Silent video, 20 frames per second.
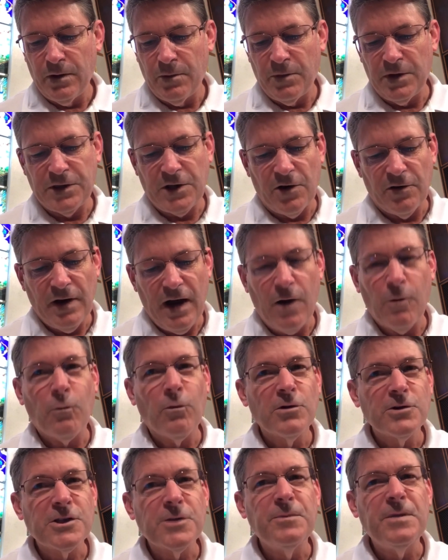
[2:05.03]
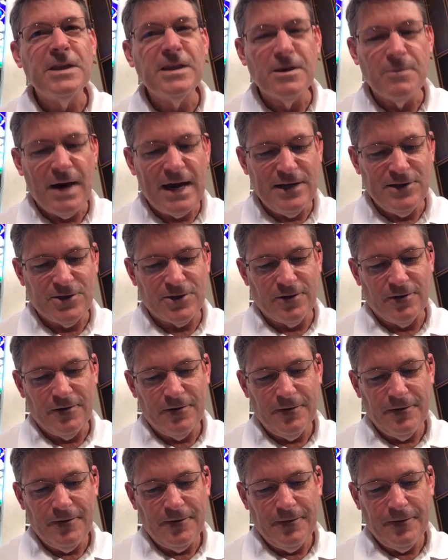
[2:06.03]
But they're not worshiping the manger,
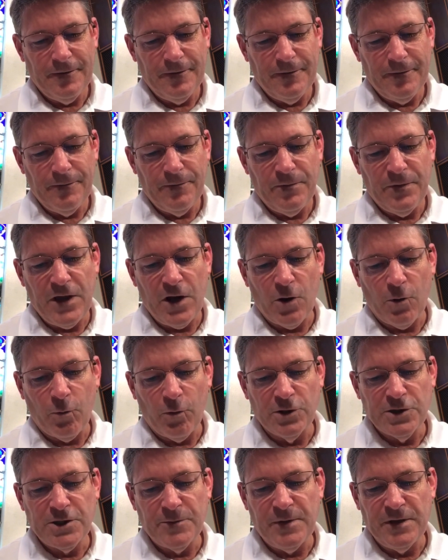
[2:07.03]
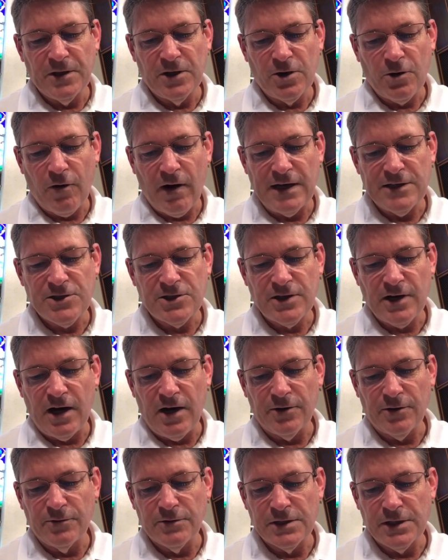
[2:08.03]
they are worshiping the Christ
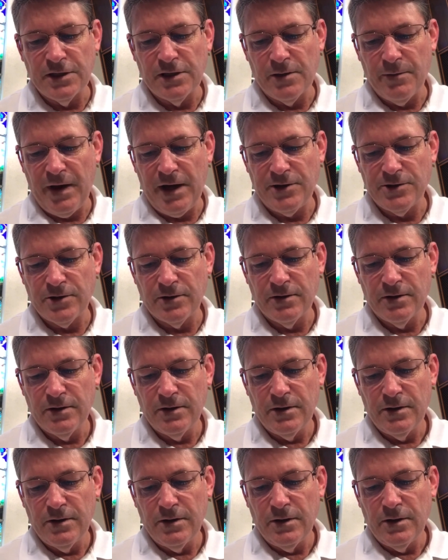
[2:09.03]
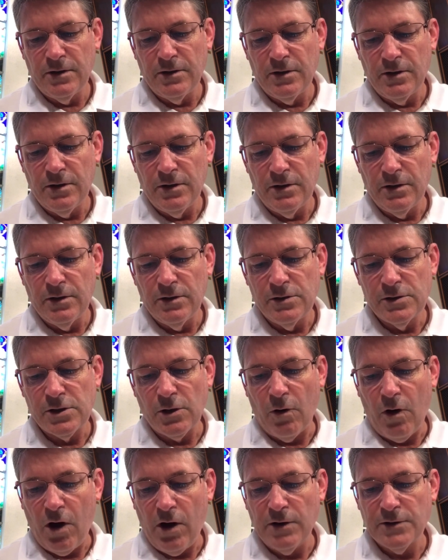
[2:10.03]
child who is in the manger.
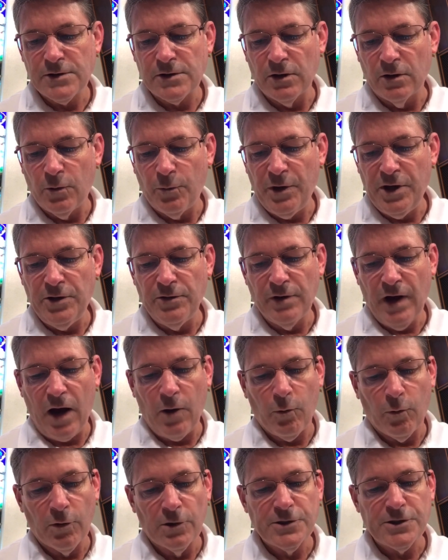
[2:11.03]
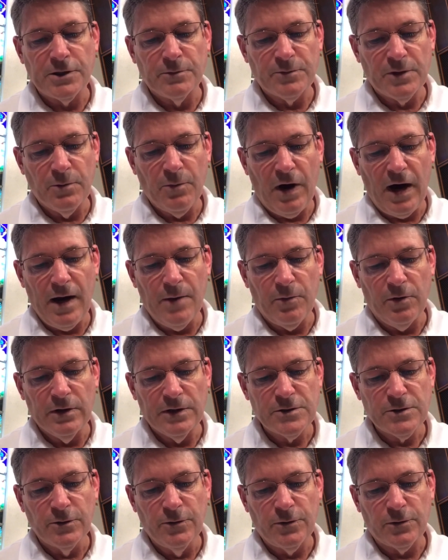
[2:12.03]
So, also, we do not worship the Bible
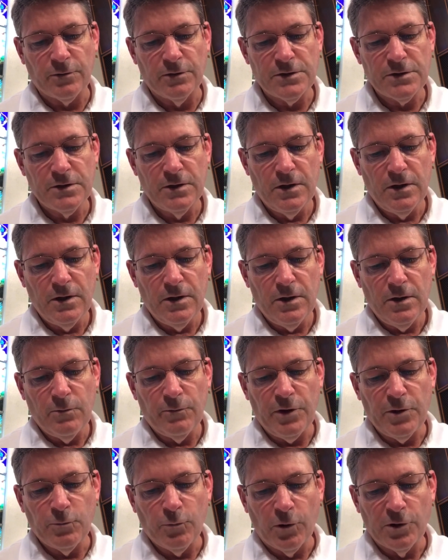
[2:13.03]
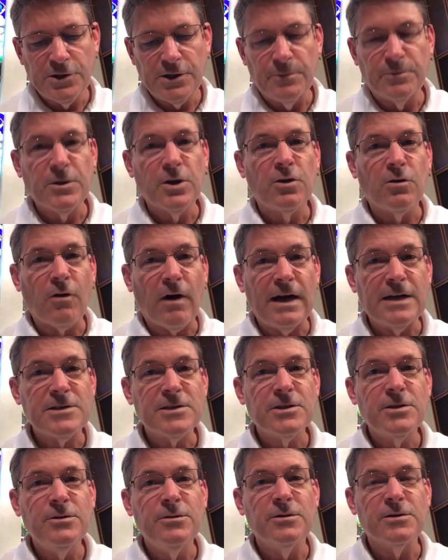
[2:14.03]
as Lutherans. We worship the
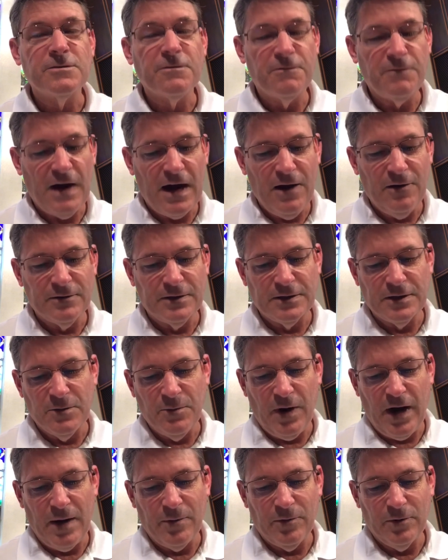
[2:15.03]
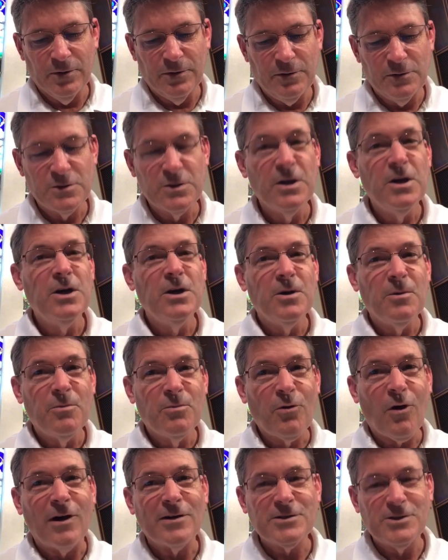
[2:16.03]
Christ who is found in the Bible, who is
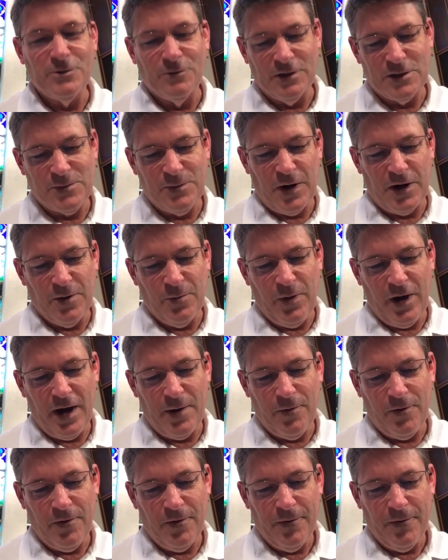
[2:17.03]
brought to us by the Bible.